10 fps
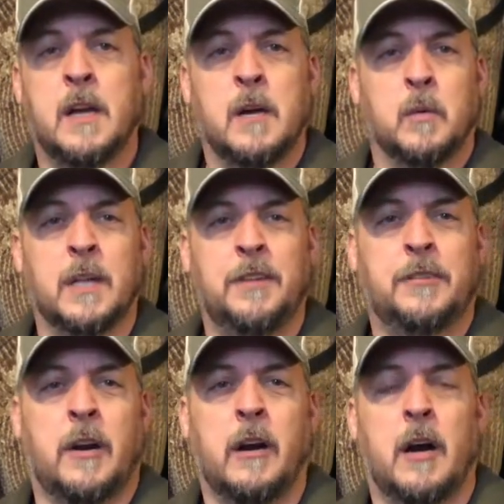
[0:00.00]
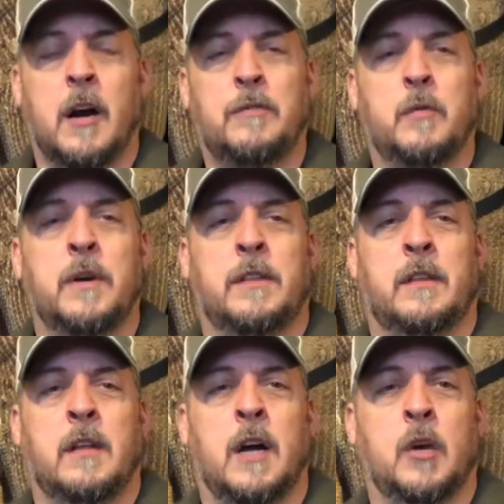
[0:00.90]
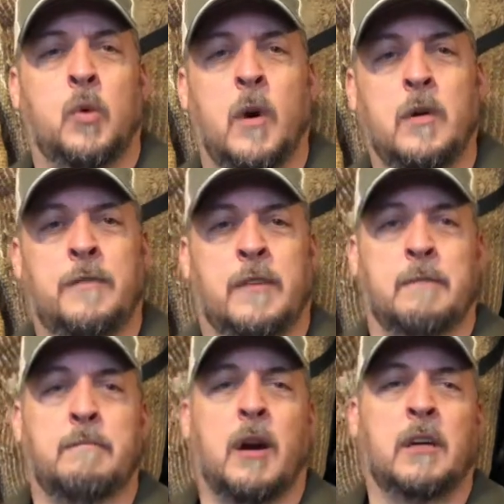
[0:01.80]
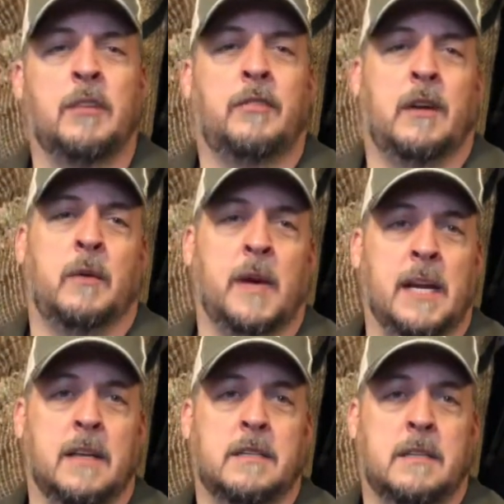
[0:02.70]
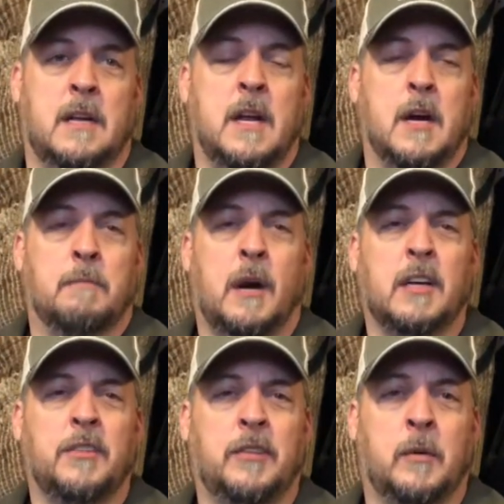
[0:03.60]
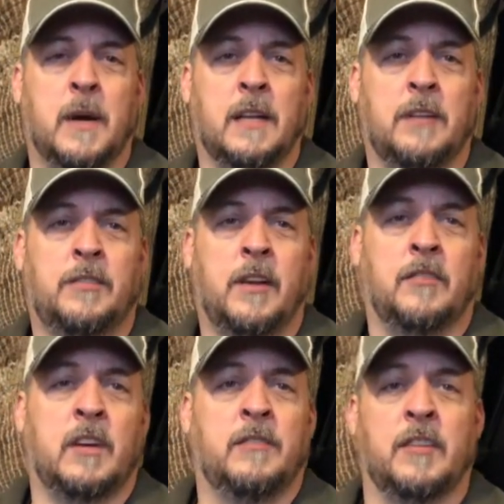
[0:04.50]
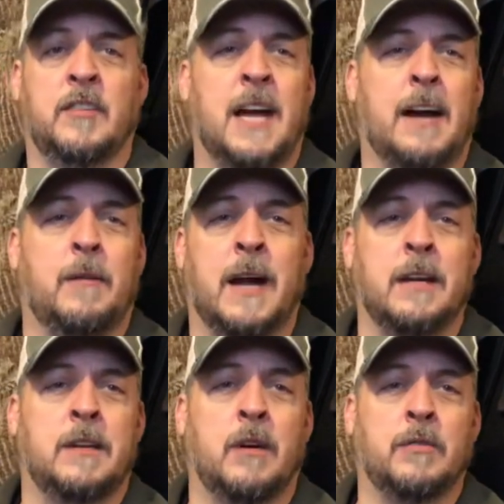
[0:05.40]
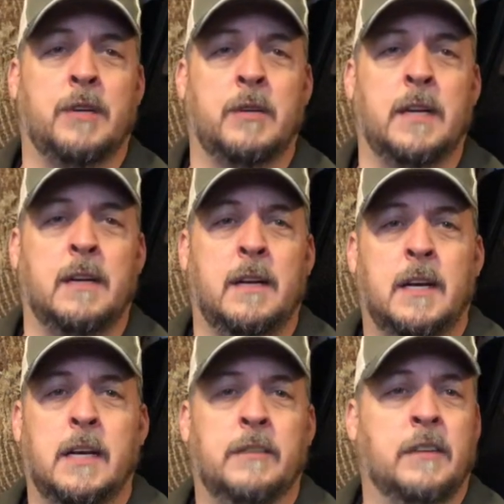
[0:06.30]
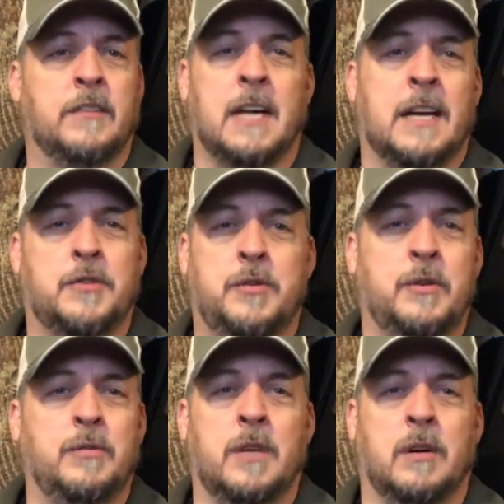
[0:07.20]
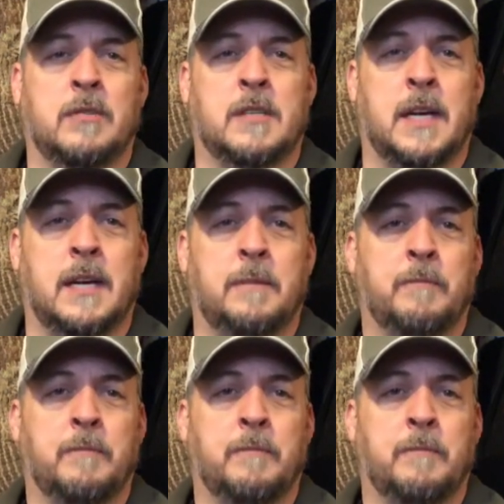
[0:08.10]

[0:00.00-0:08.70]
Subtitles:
Well, let's start off with a quote from Marcus Aurelius. Marcus Aurelius says, "If it's not right, don't do it. If it's not true, don't say it."